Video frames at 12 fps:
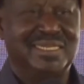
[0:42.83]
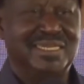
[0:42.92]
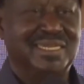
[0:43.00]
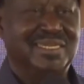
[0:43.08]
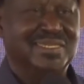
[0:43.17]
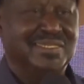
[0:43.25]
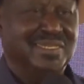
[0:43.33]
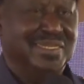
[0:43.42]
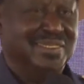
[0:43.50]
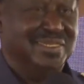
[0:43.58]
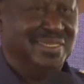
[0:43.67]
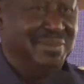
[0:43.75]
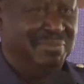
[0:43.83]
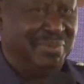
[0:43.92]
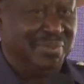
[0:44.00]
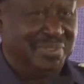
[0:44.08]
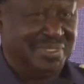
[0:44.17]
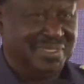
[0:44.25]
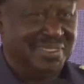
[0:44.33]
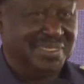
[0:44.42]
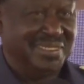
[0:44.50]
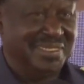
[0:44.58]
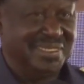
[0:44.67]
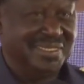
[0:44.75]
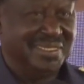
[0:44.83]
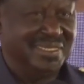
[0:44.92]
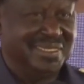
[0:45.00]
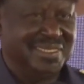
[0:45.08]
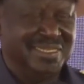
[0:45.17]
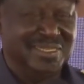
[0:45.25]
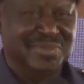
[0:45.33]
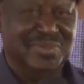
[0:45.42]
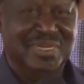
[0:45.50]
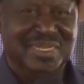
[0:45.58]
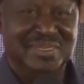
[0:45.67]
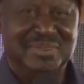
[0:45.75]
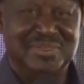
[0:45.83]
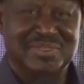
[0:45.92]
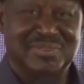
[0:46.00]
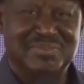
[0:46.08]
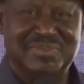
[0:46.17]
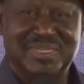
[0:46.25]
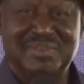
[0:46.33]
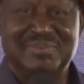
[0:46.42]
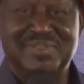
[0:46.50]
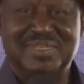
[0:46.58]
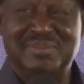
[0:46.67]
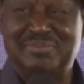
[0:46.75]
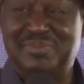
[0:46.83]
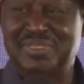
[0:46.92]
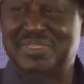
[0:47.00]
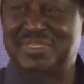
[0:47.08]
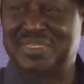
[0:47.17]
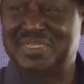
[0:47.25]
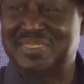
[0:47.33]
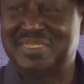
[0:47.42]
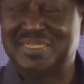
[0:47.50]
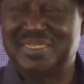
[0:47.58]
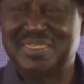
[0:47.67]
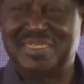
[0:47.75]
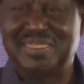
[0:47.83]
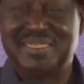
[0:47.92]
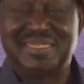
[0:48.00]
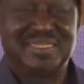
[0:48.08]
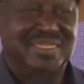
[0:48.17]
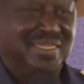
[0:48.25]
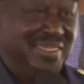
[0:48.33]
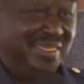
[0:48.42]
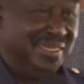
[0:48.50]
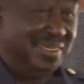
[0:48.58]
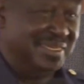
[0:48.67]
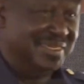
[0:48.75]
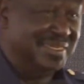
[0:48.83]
at the airport. That's why I was very, very impatient there.